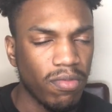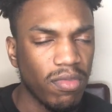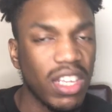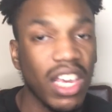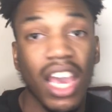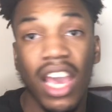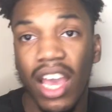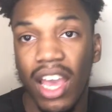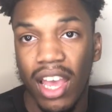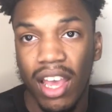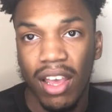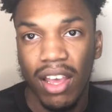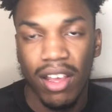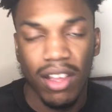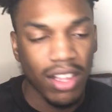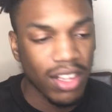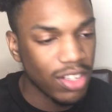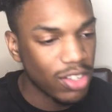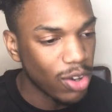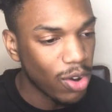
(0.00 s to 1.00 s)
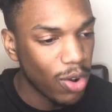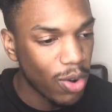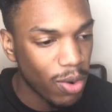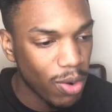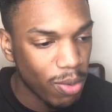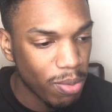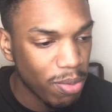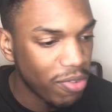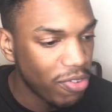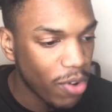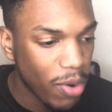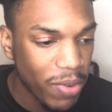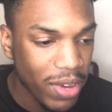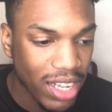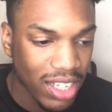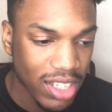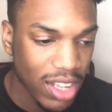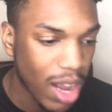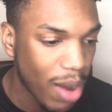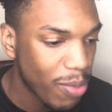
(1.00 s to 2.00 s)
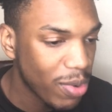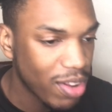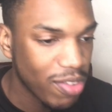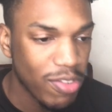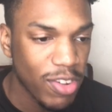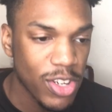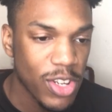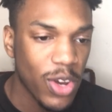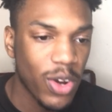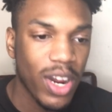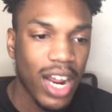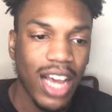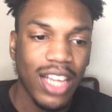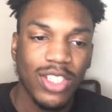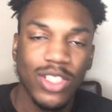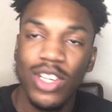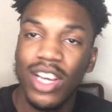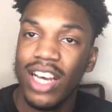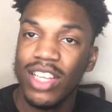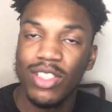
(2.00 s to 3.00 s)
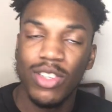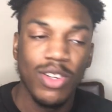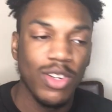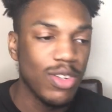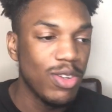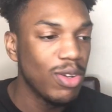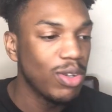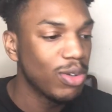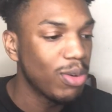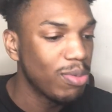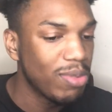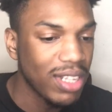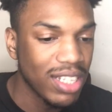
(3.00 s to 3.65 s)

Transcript: yeah. So before we get started with this video, guys, you guys know the usual.